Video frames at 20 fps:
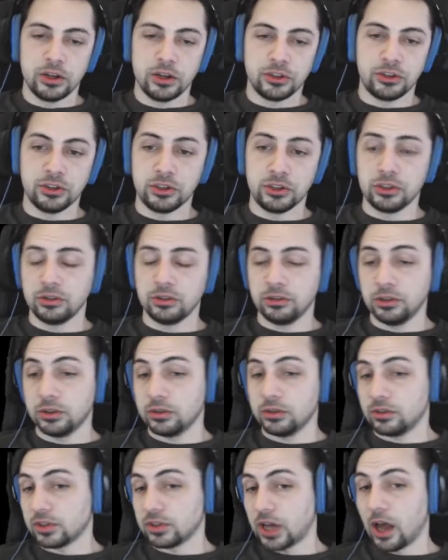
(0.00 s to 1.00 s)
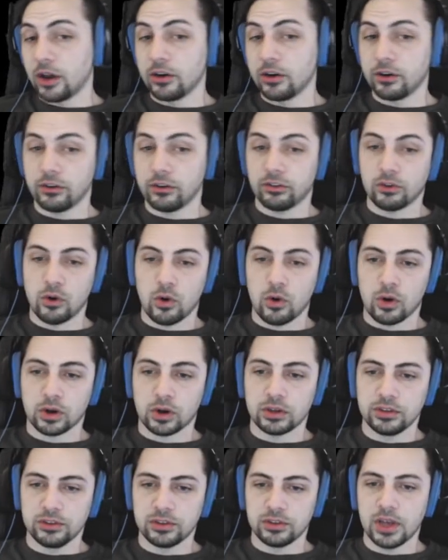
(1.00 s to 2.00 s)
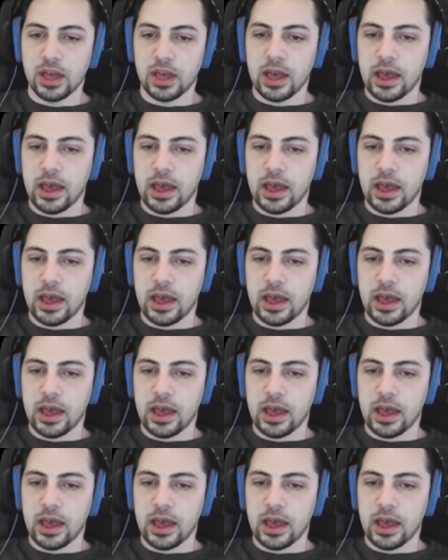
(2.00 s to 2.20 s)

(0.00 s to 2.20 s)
Do you use underscores?